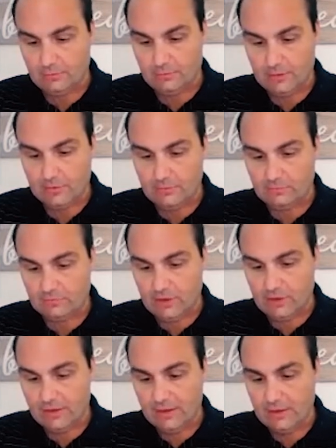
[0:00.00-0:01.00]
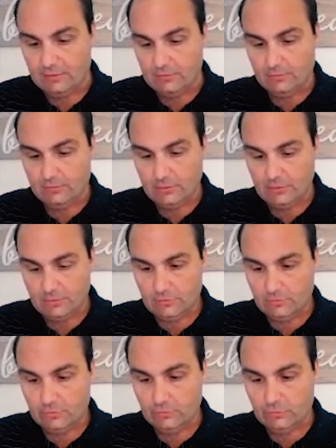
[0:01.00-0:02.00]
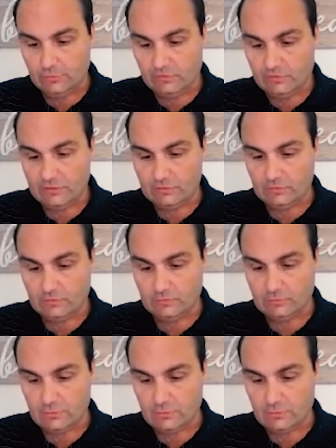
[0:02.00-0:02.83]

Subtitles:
There was Eaton 226.